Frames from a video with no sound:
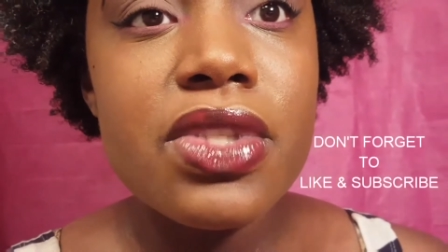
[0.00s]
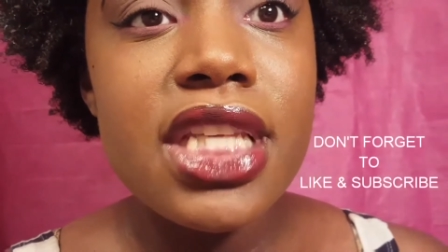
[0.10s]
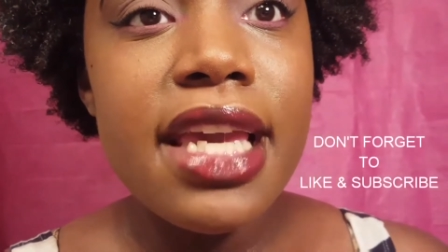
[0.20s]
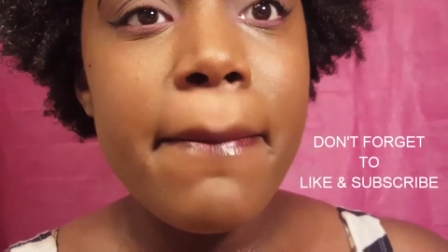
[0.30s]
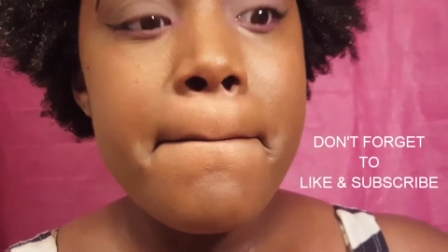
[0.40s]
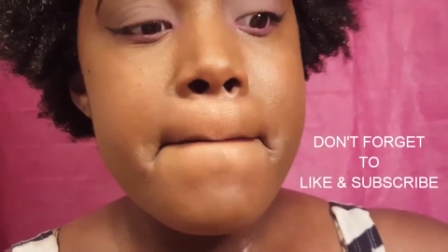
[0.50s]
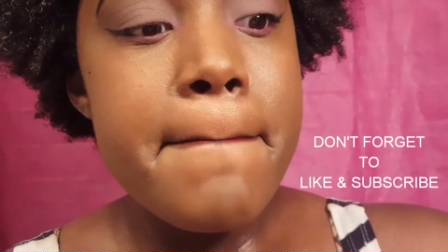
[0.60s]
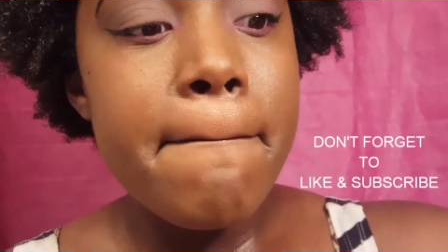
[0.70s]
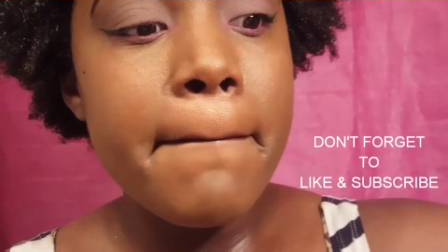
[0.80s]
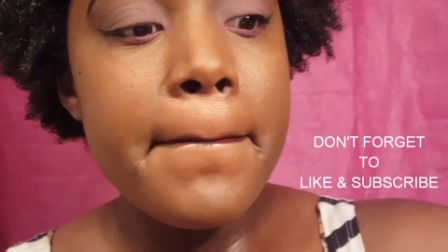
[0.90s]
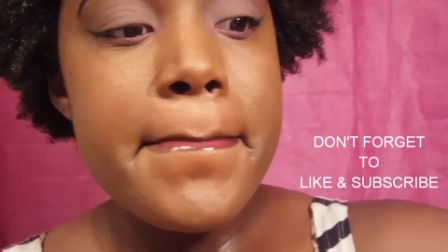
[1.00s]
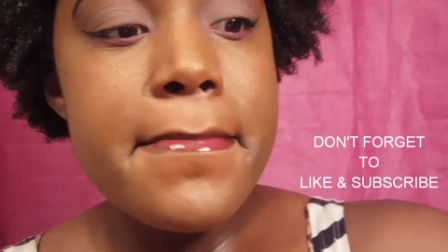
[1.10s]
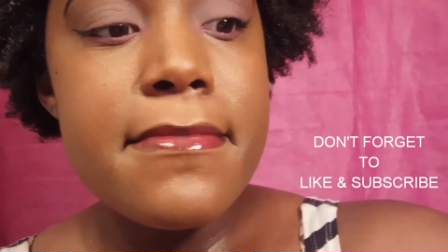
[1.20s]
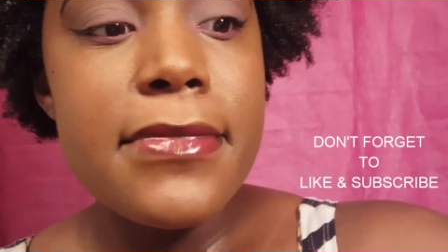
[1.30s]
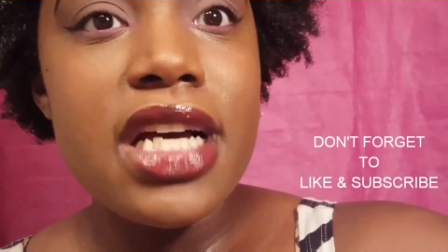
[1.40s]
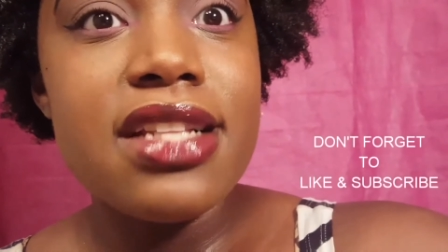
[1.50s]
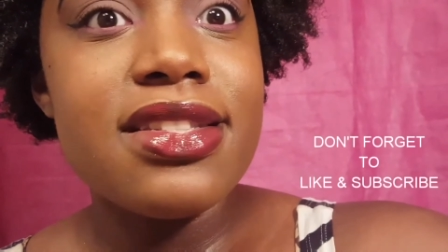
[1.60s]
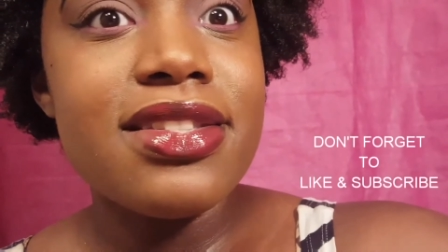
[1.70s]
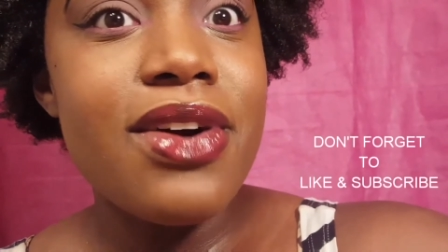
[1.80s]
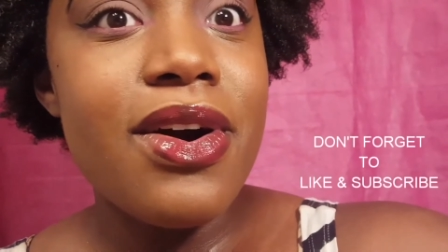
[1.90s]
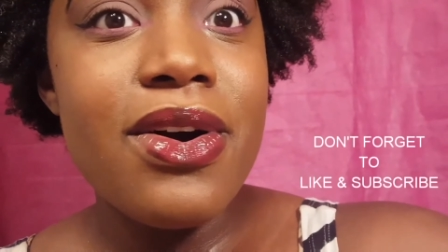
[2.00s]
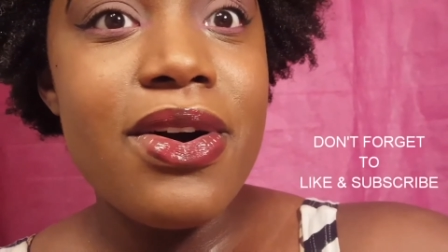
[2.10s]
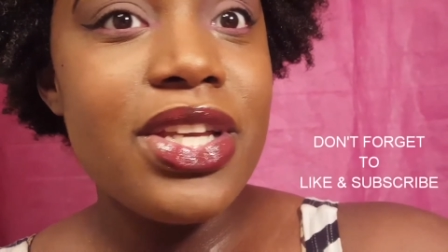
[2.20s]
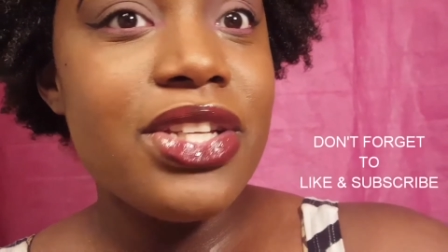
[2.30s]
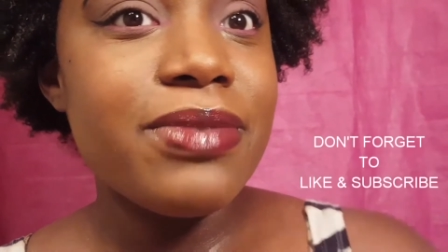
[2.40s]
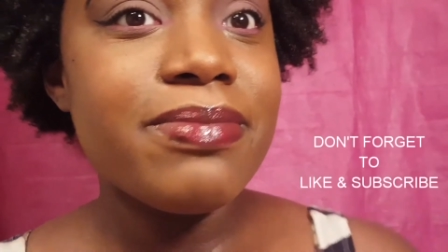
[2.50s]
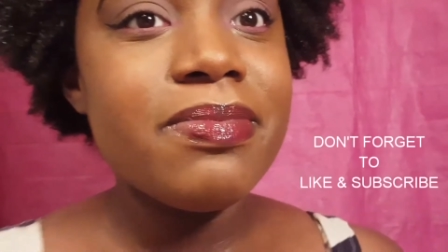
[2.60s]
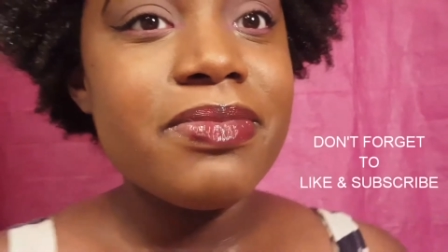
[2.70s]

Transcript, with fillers: See? That's all you do.